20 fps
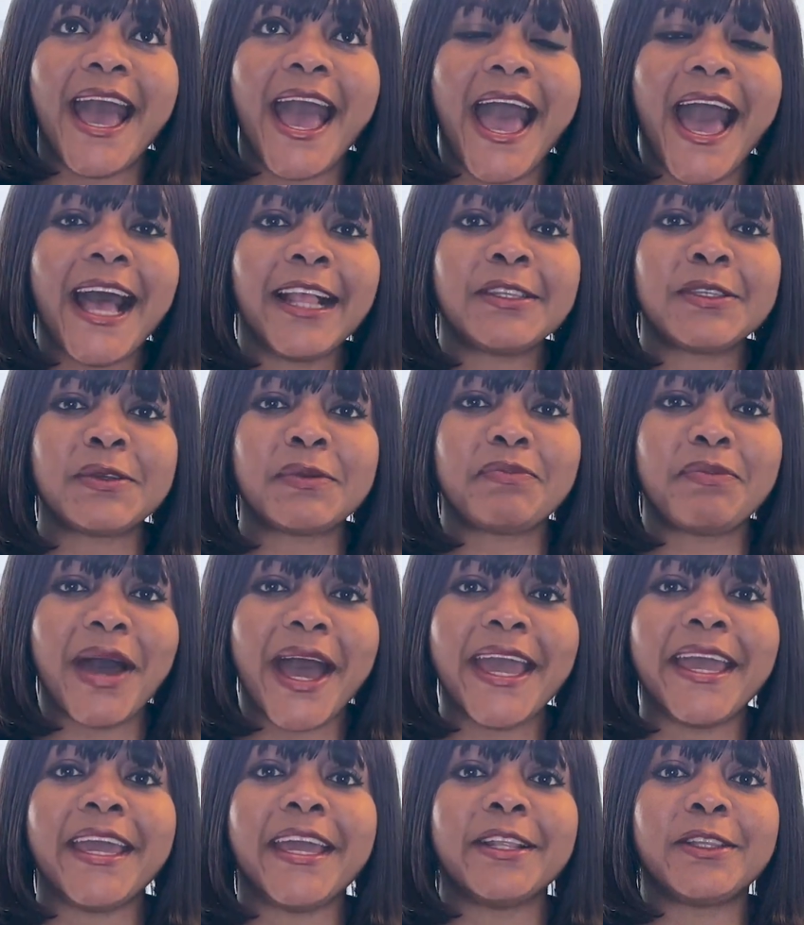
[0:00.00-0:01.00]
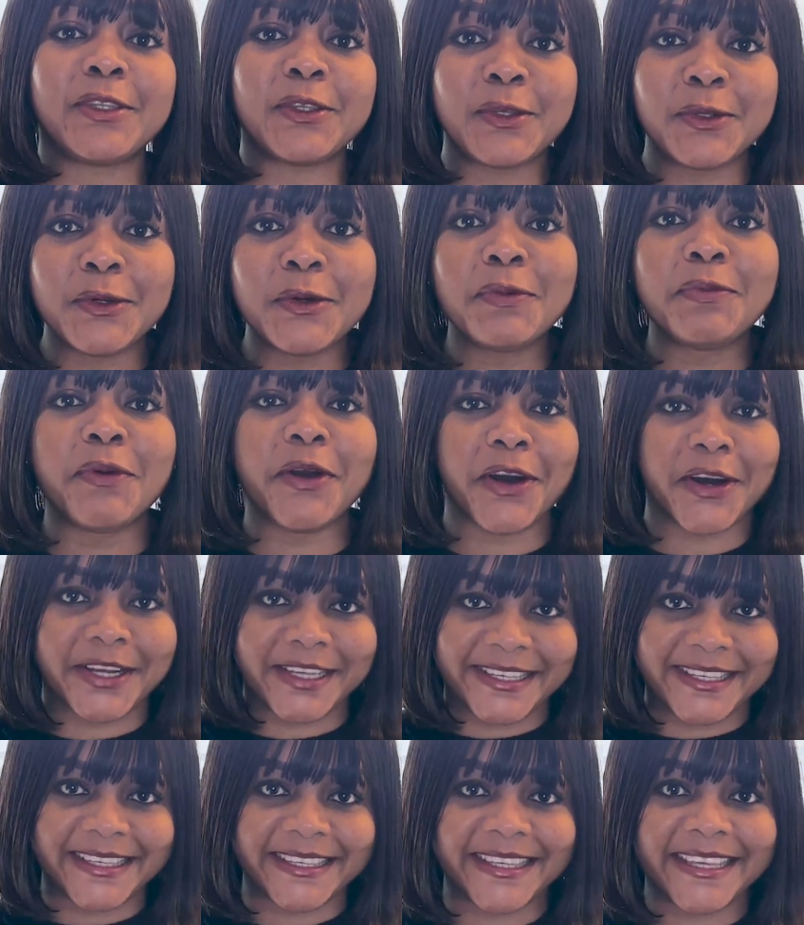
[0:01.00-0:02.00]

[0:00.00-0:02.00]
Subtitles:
I had to buy a toolbox.